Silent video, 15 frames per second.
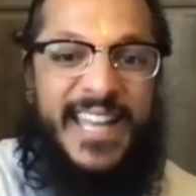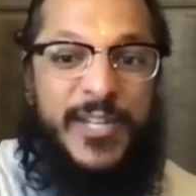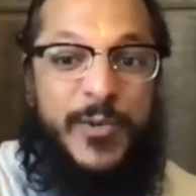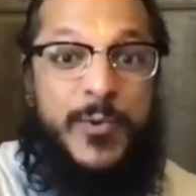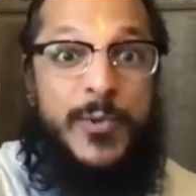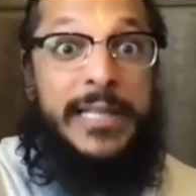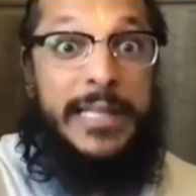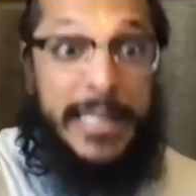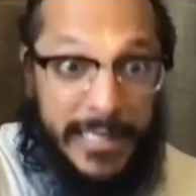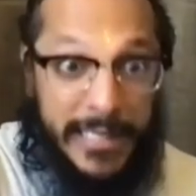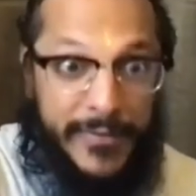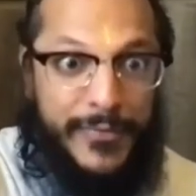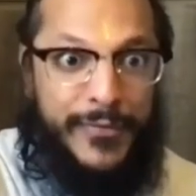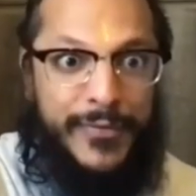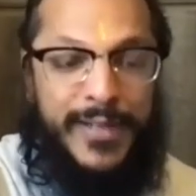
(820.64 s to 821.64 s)
Can you
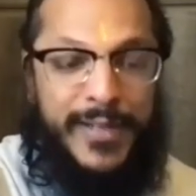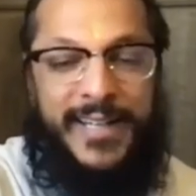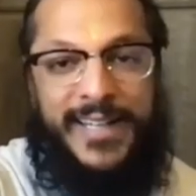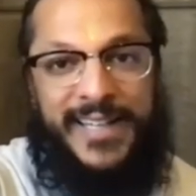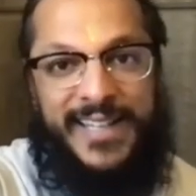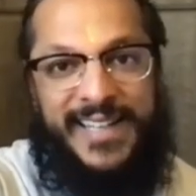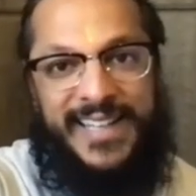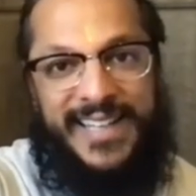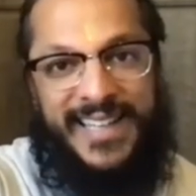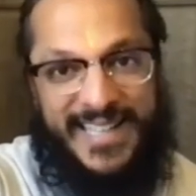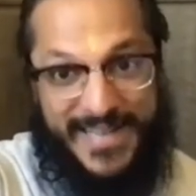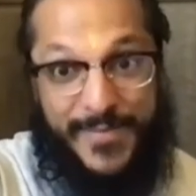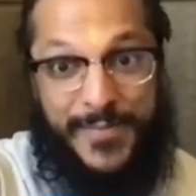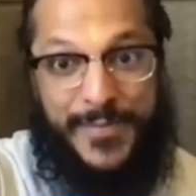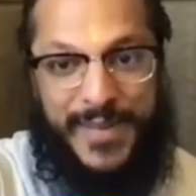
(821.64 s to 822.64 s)
live
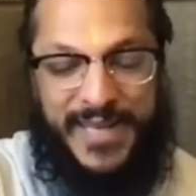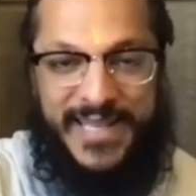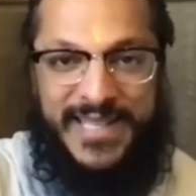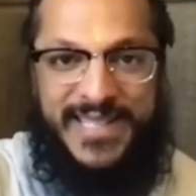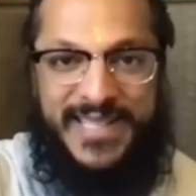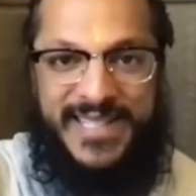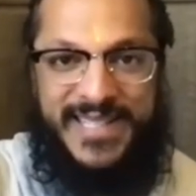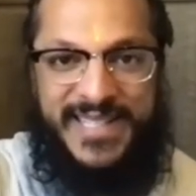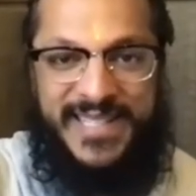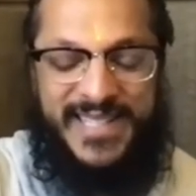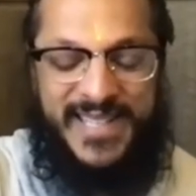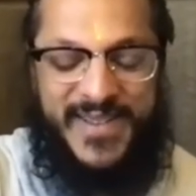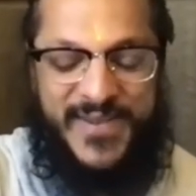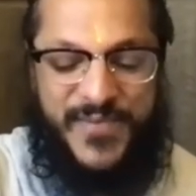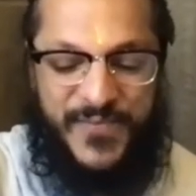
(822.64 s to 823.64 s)
in peace?
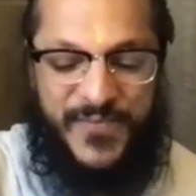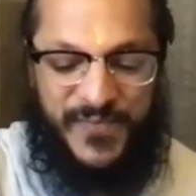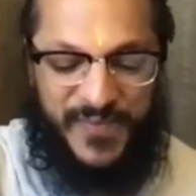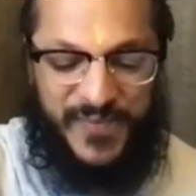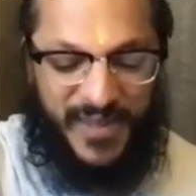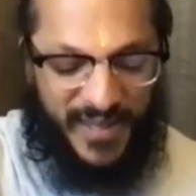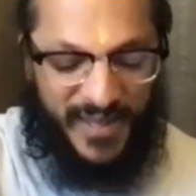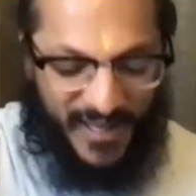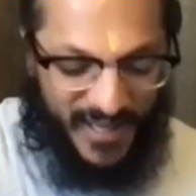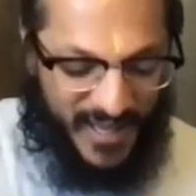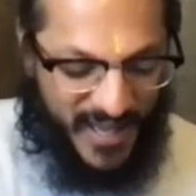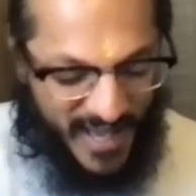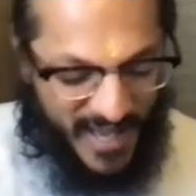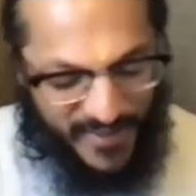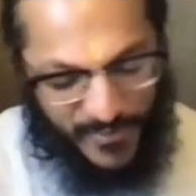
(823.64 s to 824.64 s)

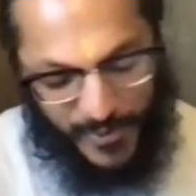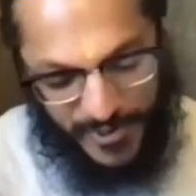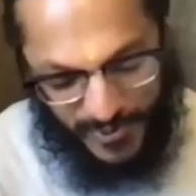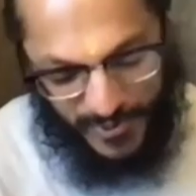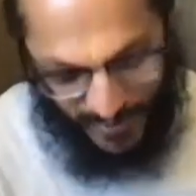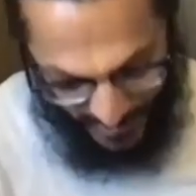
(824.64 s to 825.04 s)
I'm going to